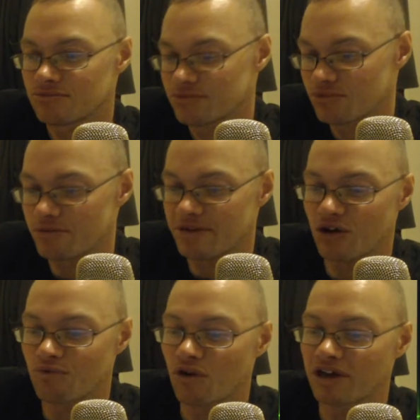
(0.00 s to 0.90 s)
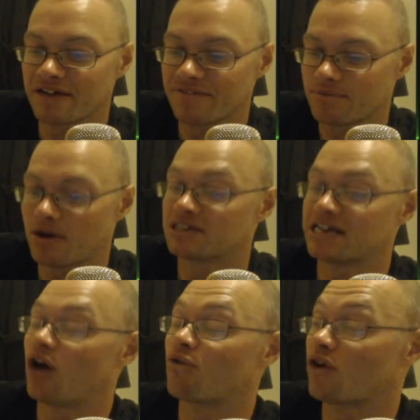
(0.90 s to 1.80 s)
Wouldn't it be ironic if, well, I
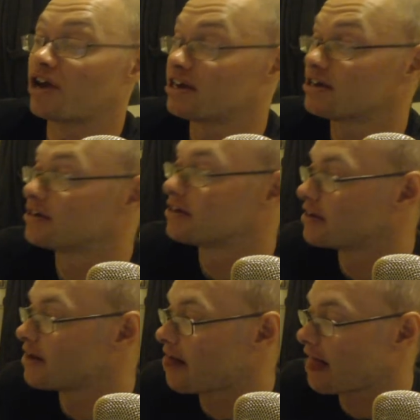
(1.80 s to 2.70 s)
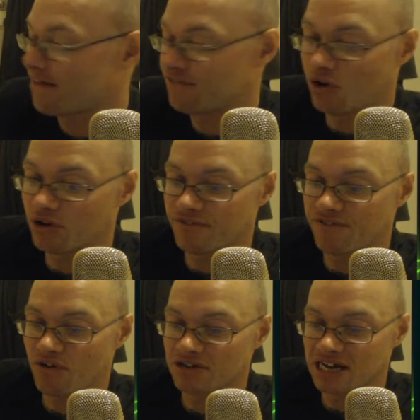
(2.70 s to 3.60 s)
say ironic, if Nottingham
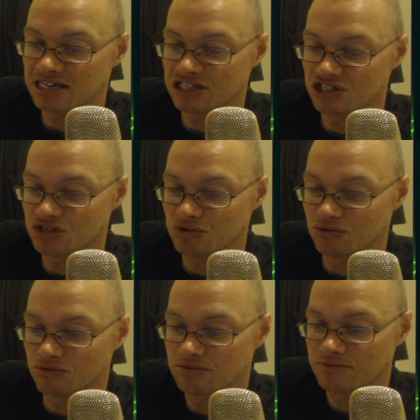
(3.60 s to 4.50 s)
Forest actually score?